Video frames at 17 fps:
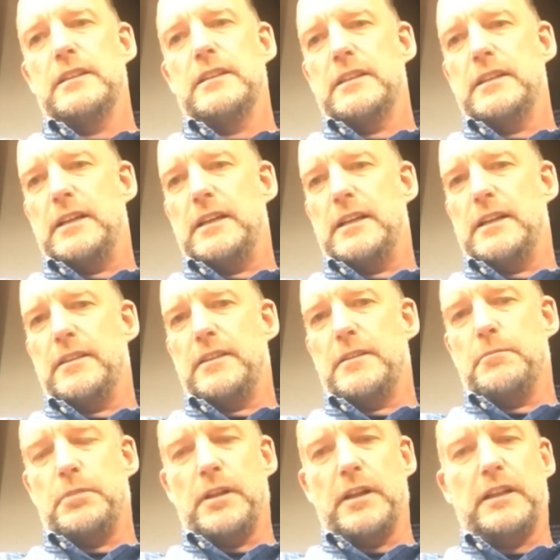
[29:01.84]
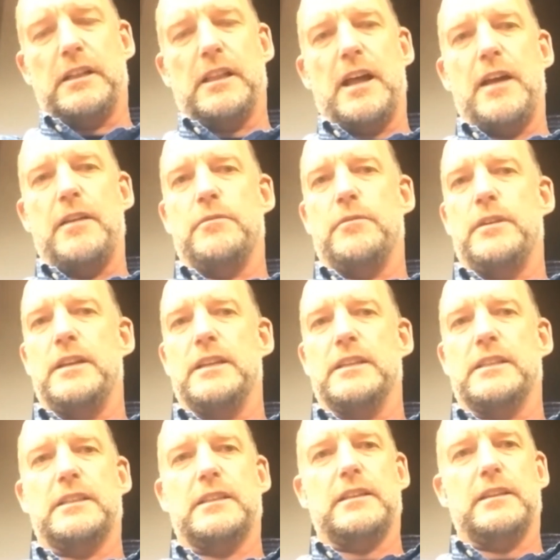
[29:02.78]
the blood clot
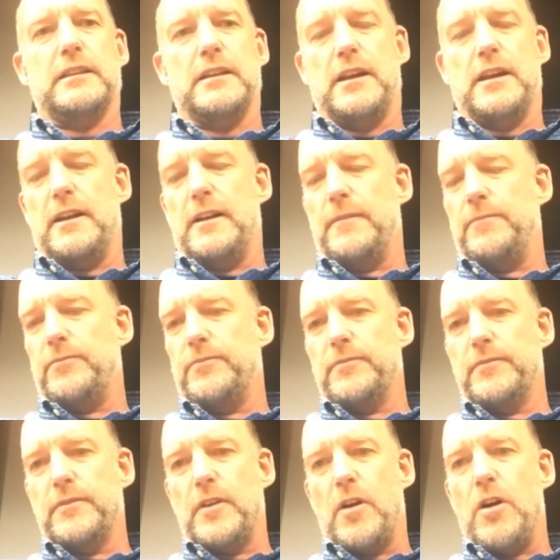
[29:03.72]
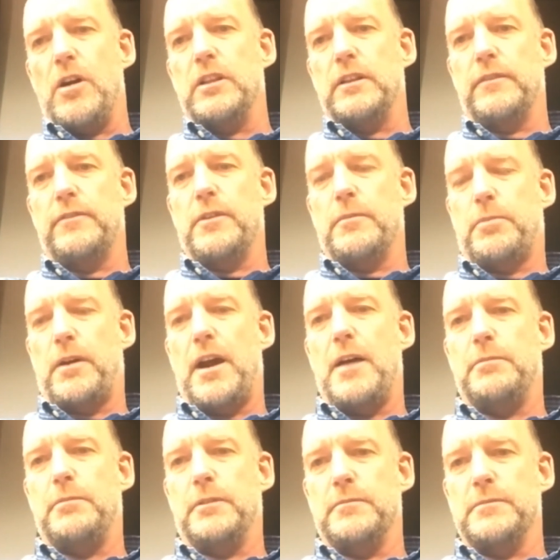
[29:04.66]
risk, all of the
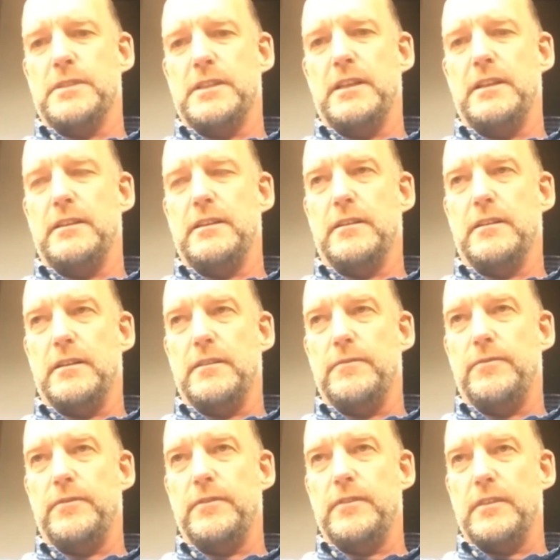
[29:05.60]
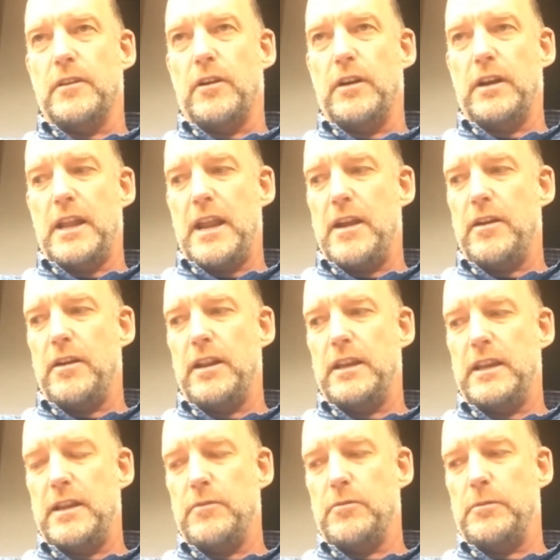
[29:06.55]
problems that are inherent
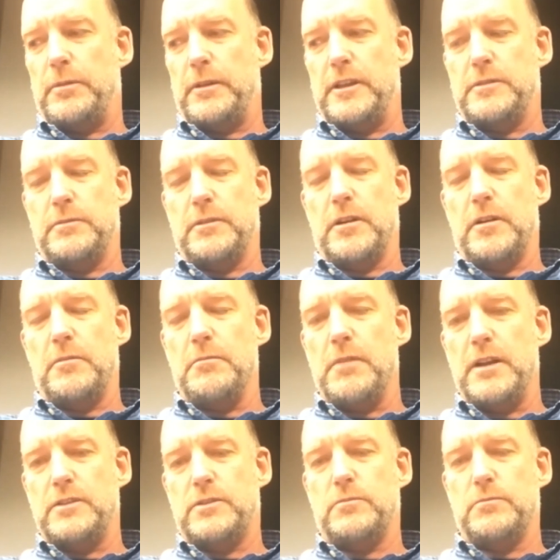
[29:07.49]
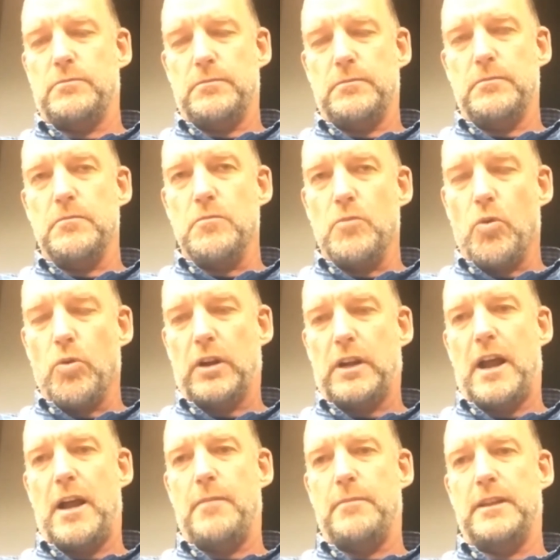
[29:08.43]
in knee replacement are much more
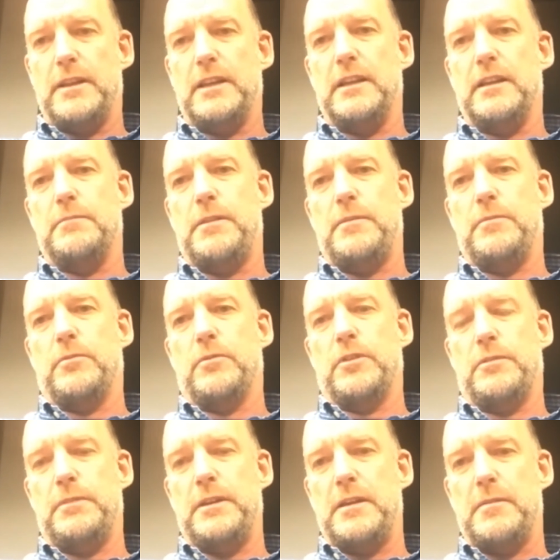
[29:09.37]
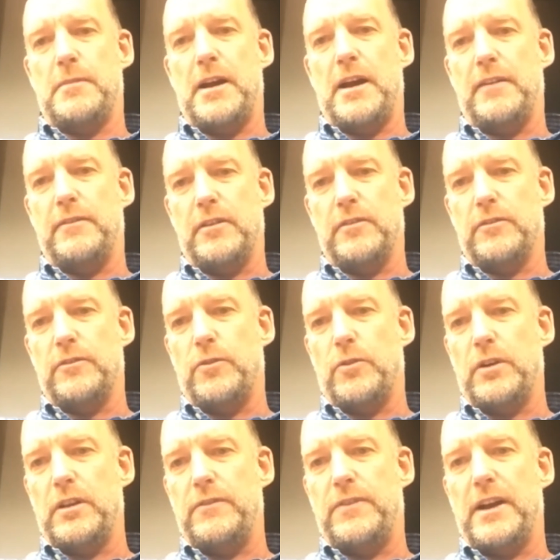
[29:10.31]
common in people with a BMI of over
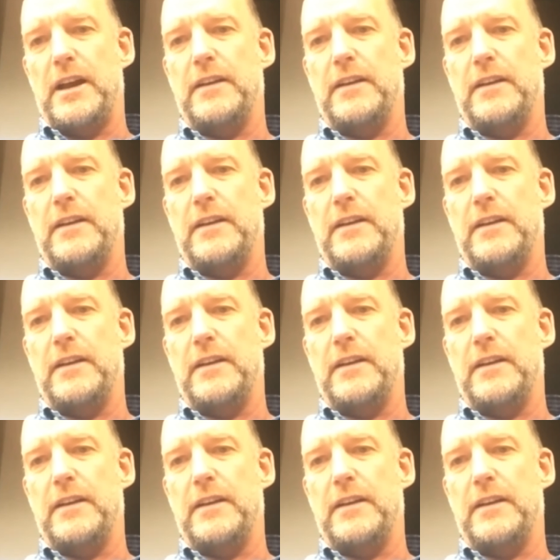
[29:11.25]
45.